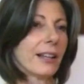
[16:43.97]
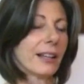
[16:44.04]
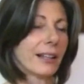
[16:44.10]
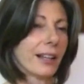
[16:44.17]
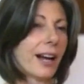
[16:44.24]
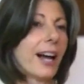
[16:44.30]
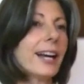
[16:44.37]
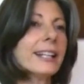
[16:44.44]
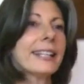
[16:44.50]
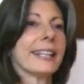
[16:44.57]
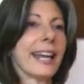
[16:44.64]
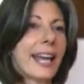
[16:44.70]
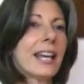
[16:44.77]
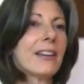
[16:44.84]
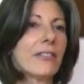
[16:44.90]
God
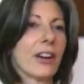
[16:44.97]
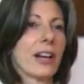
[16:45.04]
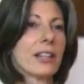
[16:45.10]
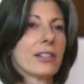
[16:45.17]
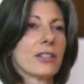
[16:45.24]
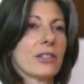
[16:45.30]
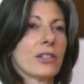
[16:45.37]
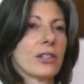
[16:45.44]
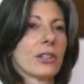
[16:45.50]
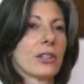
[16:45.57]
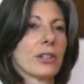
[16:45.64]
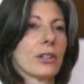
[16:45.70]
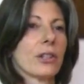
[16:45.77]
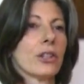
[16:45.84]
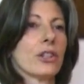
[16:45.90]
gave us
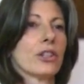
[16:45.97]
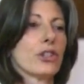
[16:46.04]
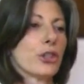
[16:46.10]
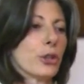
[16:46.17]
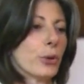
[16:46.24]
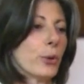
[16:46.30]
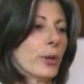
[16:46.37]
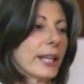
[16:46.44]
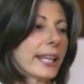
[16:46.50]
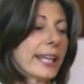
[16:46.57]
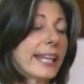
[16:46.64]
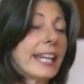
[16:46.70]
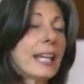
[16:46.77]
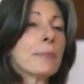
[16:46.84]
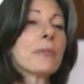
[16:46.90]
to
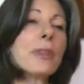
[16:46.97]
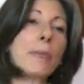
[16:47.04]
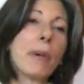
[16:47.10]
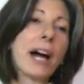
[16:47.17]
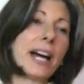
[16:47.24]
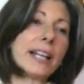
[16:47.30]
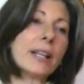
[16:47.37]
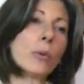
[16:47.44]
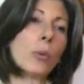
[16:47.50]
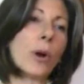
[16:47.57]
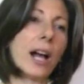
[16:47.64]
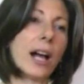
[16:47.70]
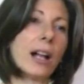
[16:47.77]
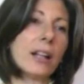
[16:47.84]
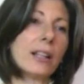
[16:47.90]
keep the body
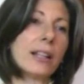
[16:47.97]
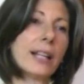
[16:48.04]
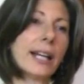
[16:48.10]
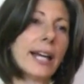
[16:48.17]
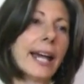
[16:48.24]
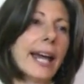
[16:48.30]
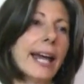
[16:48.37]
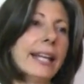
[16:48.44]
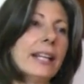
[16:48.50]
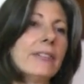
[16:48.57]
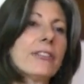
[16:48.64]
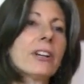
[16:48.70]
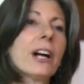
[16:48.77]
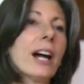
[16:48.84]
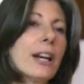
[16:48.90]
well. And
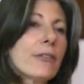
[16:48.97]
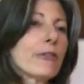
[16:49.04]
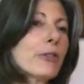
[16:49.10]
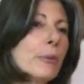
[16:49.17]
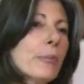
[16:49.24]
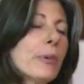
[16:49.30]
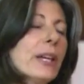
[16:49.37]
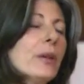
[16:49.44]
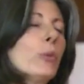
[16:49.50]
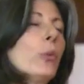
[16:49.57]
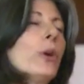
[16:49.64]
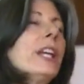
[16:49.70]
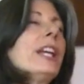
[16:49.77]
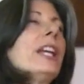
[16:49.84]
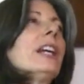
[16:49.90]
if, God forbid,
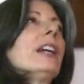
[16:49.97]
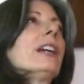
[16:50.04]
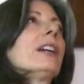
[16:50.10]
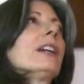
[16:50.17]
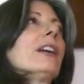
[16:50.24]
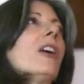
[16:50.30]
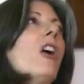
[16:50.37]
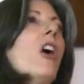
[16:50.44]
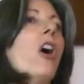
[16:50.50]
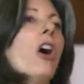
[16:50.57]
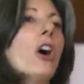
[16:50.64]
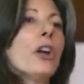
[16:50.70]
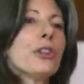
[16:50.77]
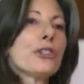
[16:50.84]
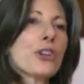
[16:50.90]
we
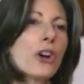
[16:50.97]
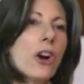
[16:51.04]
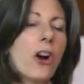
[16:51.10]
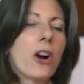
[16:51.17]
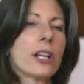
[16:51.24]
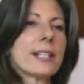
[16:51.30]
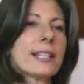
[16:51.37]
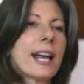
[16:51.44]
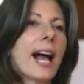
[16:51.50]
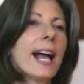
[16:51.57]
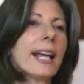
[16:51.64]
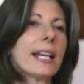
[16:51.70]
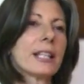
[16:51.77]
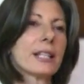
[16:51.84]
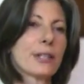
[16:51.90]
alter our
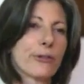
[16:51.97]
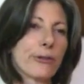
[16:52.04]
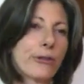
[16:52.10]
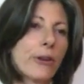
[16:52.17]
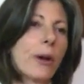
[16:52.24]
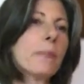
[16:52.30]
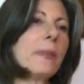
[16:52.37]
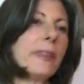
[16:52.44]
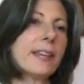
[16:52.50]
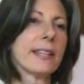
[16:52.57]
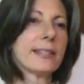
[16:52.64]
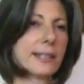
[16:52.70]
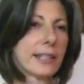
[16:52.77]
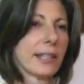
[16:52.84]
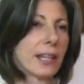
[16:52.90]
diets from
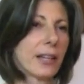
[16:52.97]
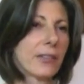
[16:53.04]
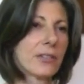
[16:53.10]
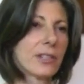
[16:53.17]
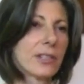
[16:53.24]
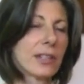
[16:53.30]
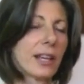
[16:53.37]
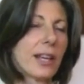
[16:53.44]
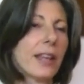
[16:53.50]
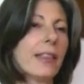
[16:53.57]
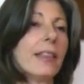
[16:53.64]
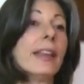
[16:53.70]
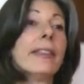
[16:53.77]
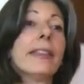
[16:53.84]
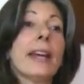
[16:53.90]
these gifts,
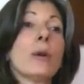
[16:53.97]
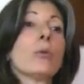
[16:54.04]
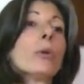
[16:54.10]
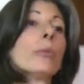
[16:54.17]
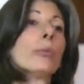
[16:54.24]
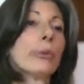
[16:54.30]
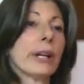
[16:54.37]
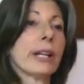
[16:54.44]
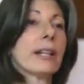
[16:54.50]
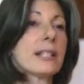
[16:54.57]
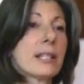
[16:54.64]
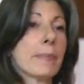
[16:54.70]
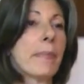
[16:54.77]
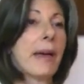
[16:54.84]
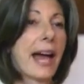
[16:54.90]
then they will bring
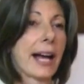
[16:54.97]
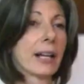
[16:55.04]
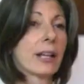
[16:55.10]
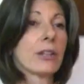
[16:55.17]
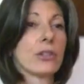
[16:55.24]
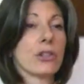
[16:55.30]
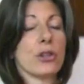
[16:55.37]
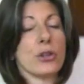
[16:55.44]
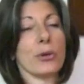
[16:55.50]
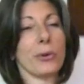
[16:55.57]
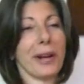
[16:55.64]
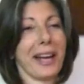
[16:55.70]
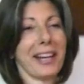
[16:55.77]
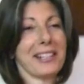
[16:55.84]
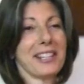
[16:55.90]
us back to,
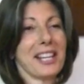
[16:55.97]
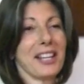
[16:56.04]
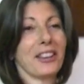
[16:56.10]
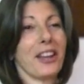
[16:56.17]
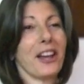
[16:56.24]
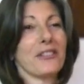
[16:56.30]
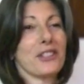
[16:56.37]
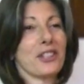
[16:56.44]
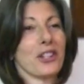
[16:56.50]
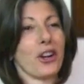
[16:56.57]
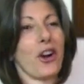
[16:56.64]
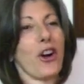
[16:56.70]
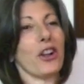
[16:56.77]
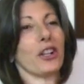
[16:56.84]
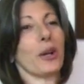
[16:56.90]
as he loves to
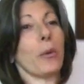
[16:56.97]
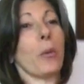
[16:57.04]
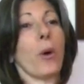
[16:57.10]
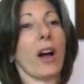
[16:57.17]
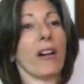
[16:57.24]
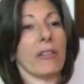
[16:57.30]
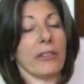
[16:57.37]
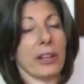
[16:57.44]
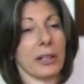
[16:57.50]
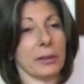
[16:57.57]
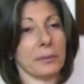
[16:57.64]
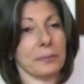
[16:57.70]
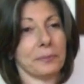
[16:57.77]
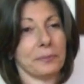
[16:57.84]
call it, Wellville.